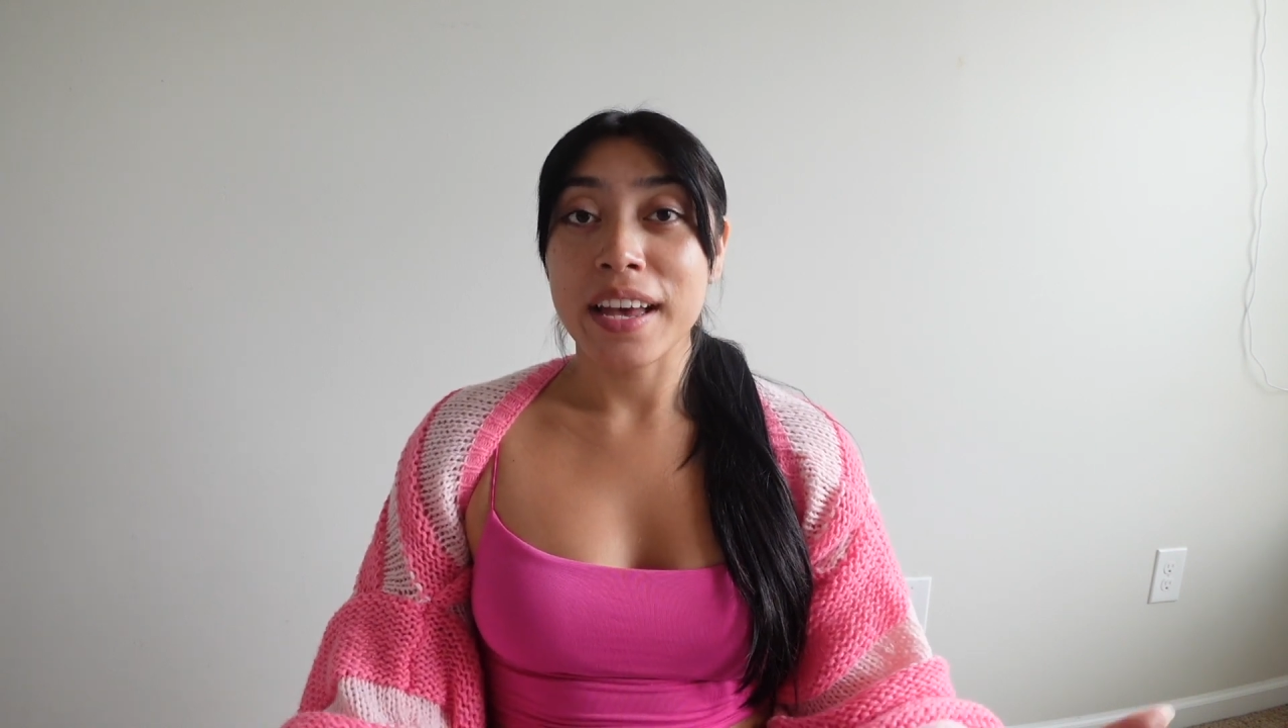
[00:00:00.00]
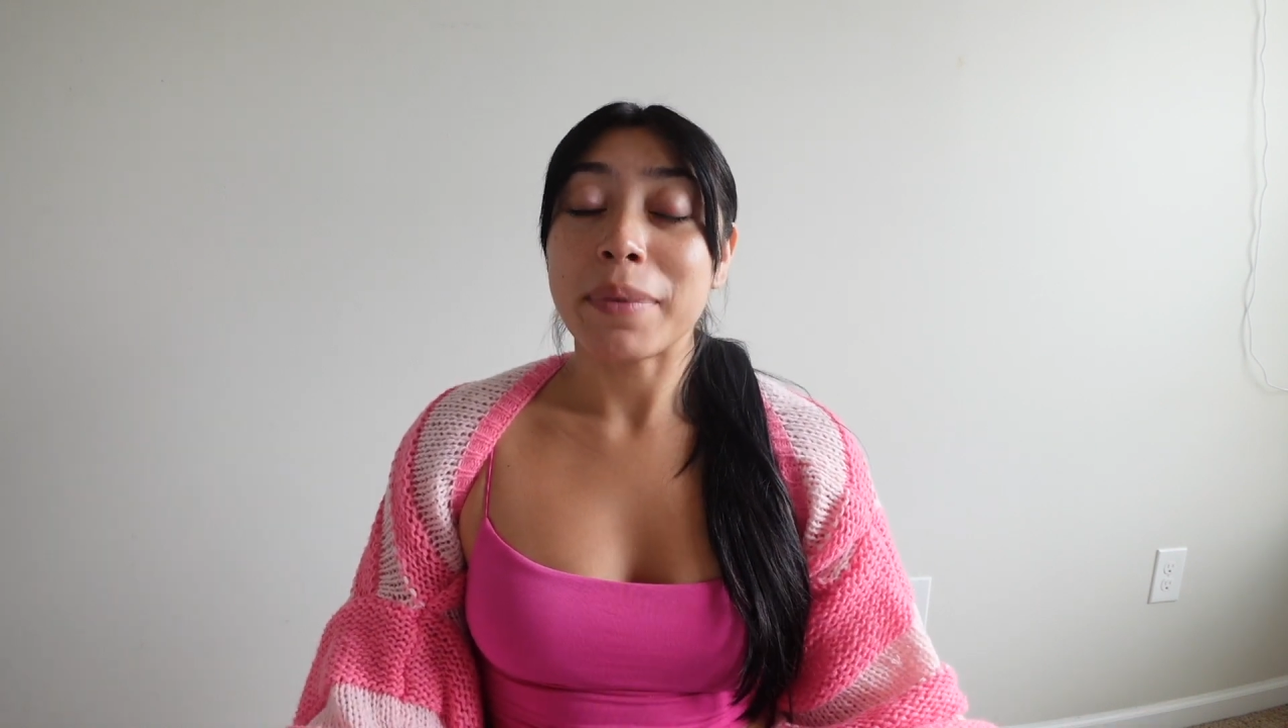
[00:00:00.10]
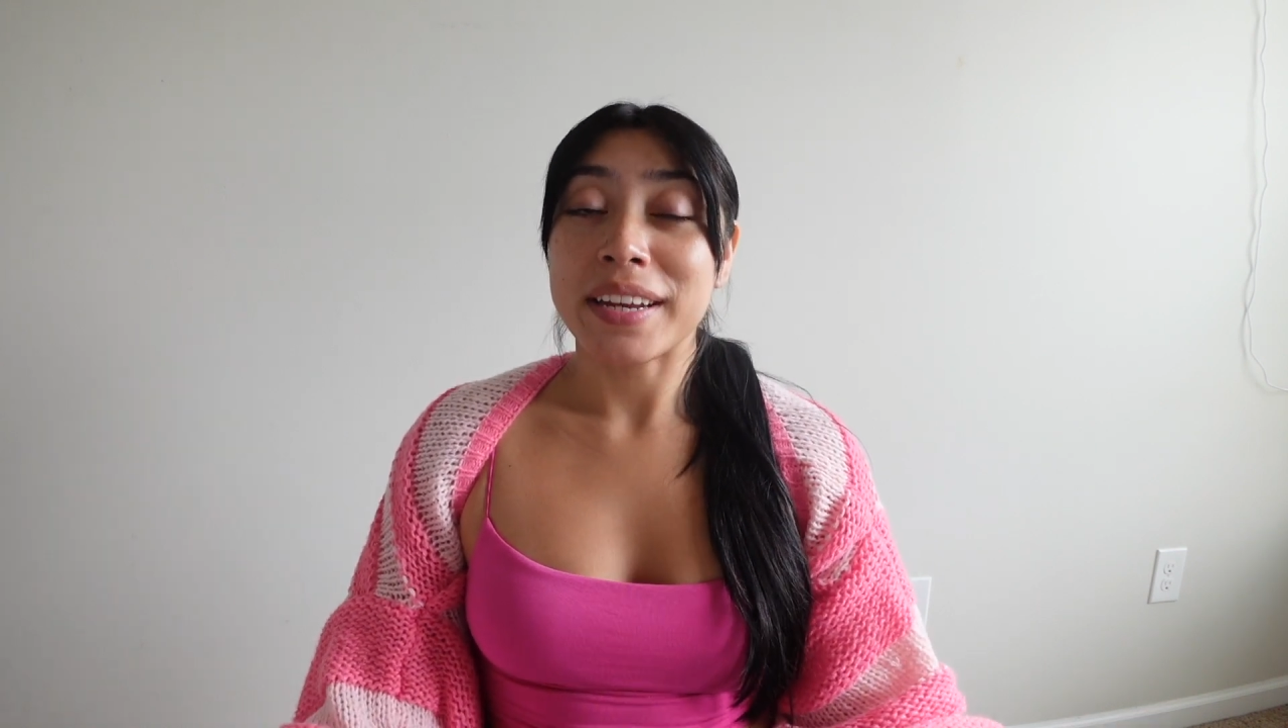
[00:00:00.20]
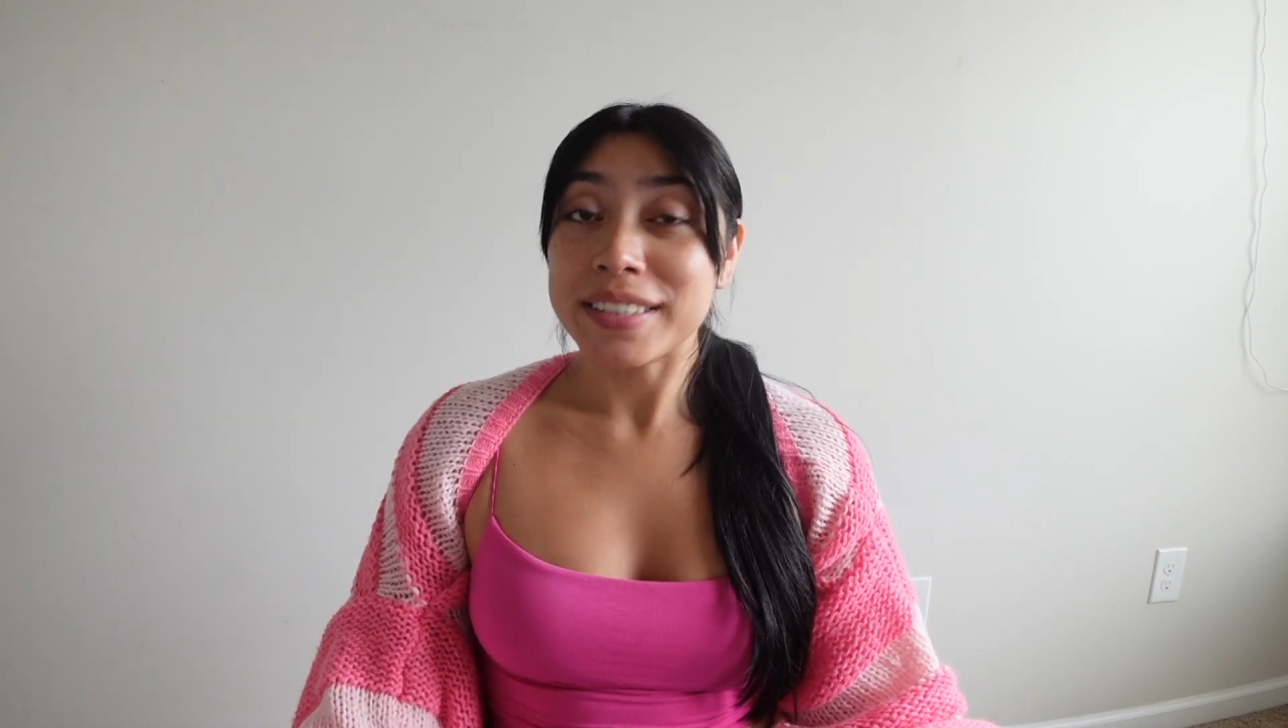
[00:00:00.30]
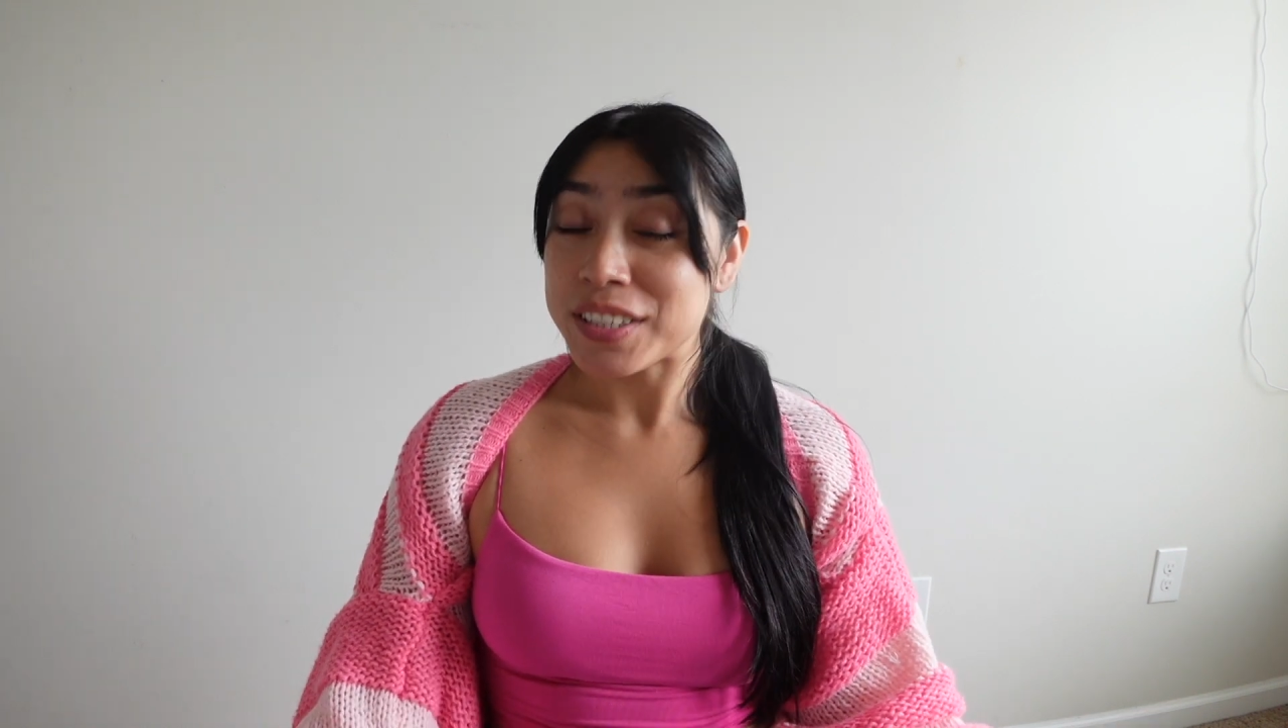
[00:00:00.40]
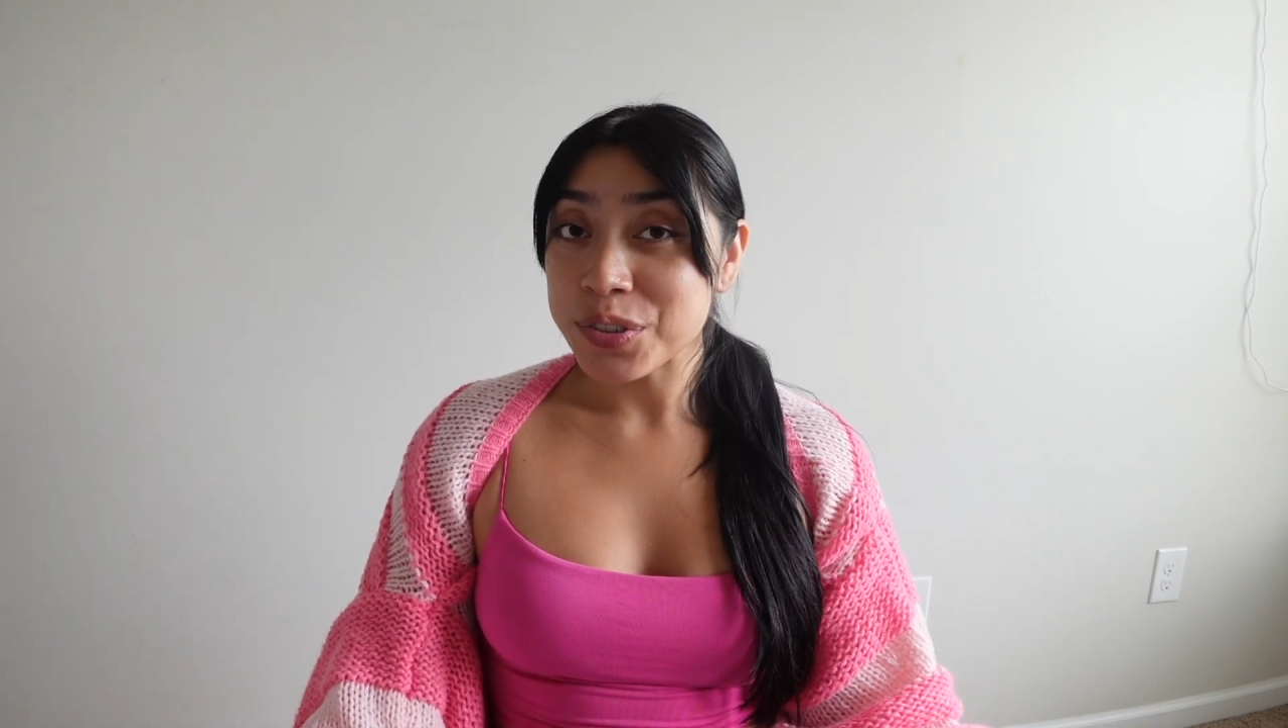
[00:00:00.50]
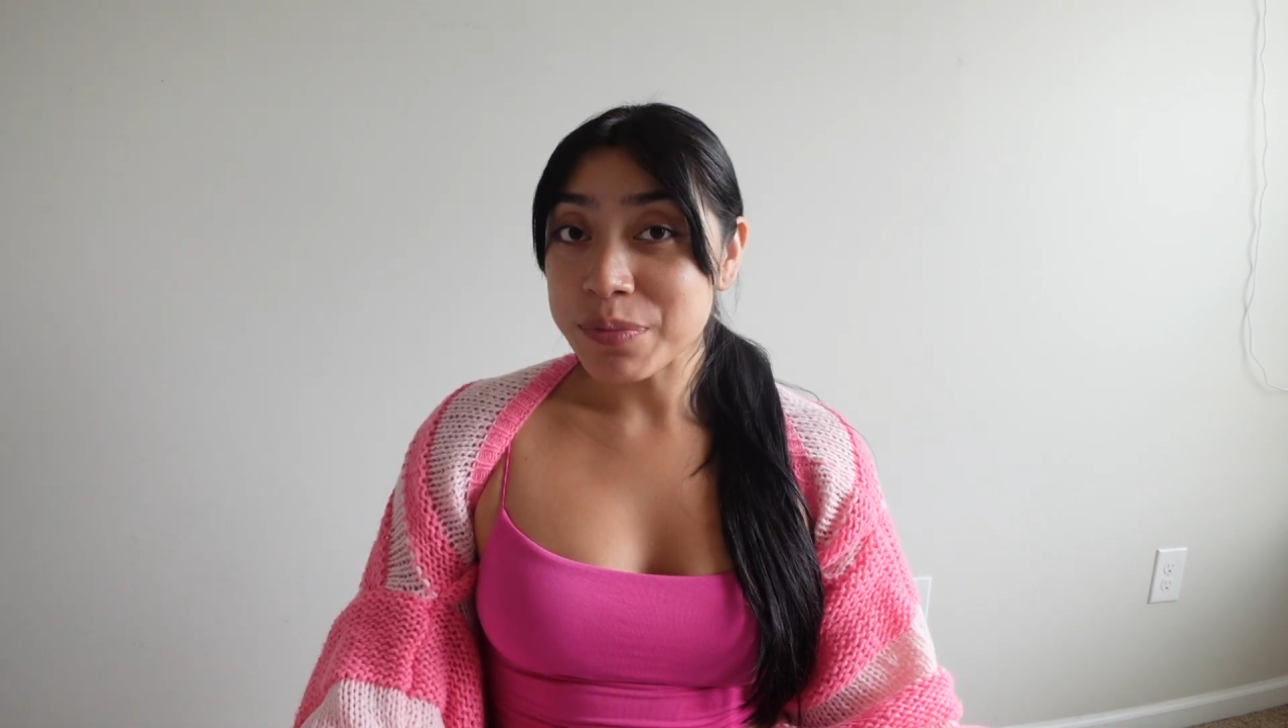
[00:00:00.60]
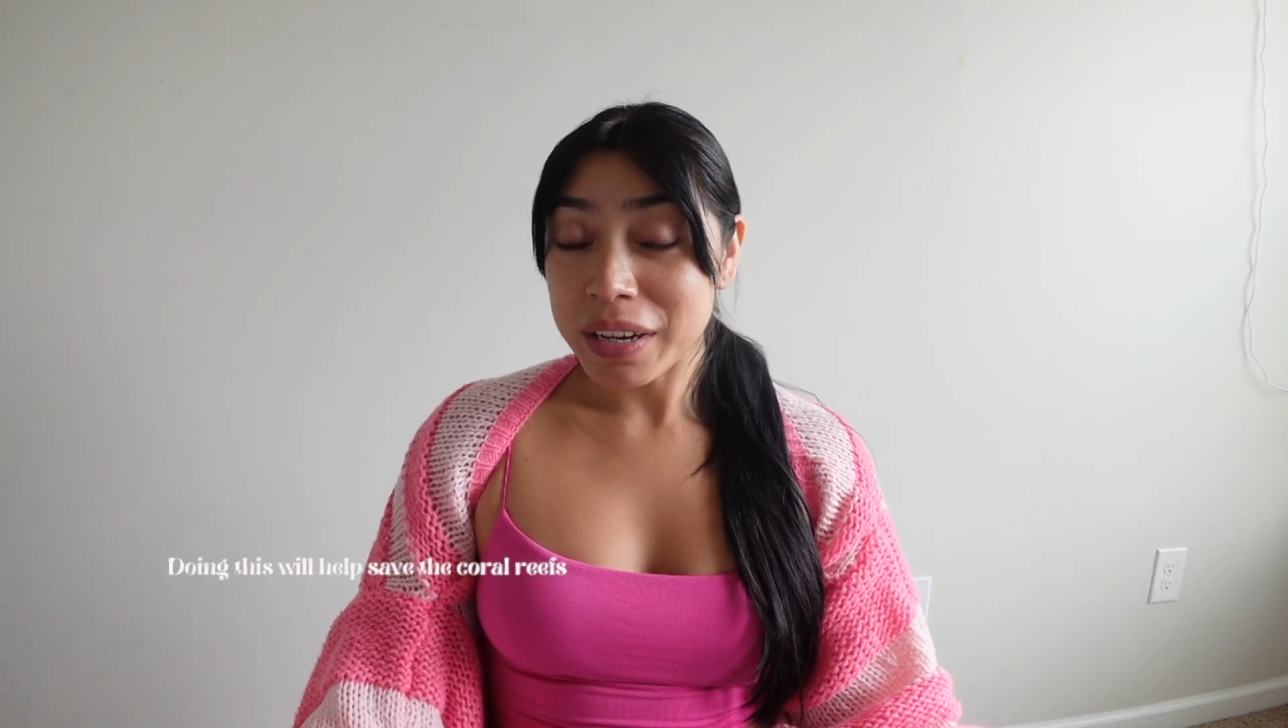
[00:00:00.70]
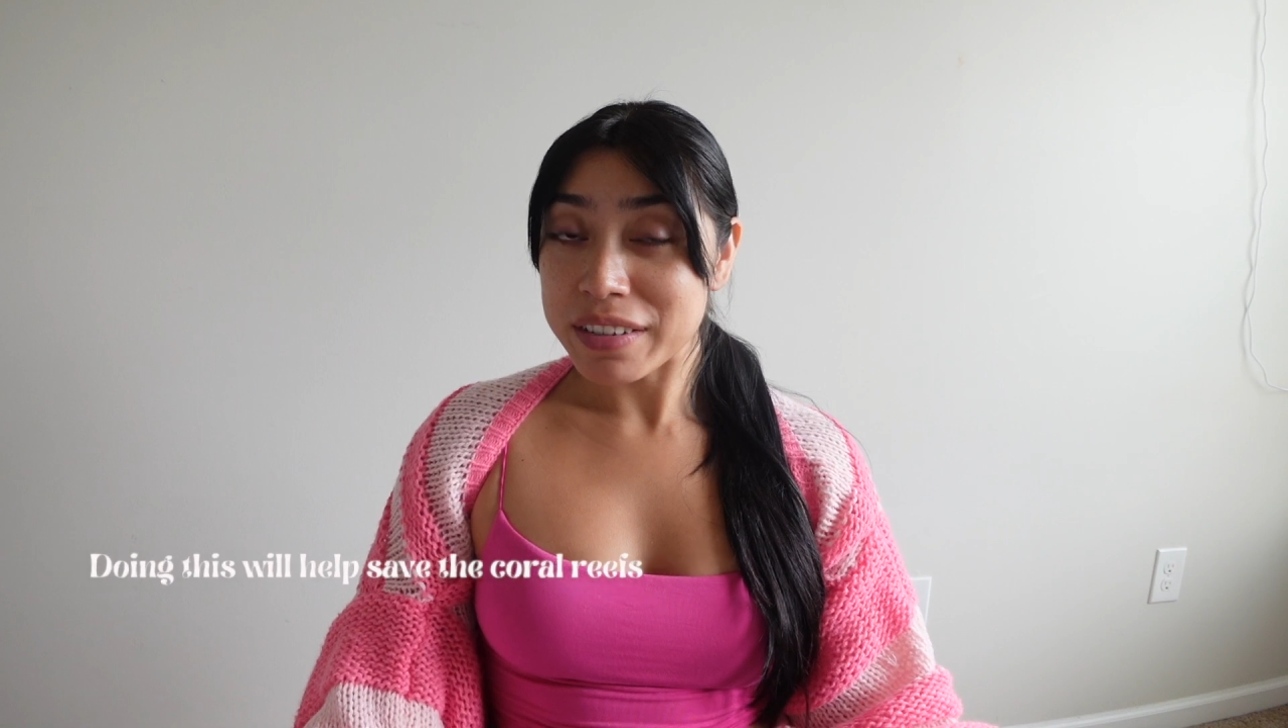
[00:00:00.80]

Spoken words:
but I did do my